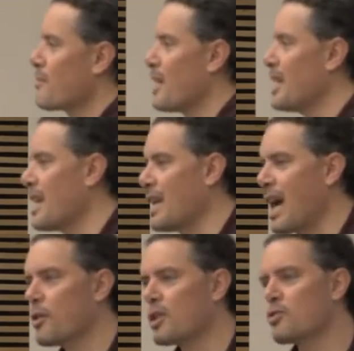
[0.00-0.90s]
Right? And
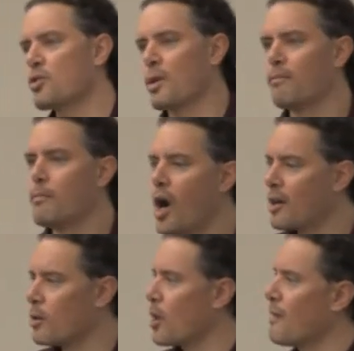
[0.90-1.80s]
how do you sort of
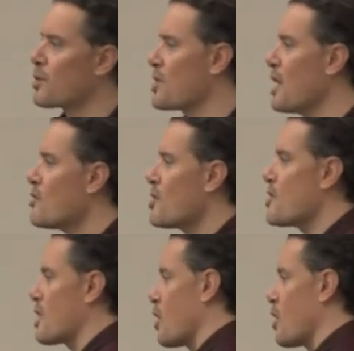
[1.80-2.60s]
model conversations and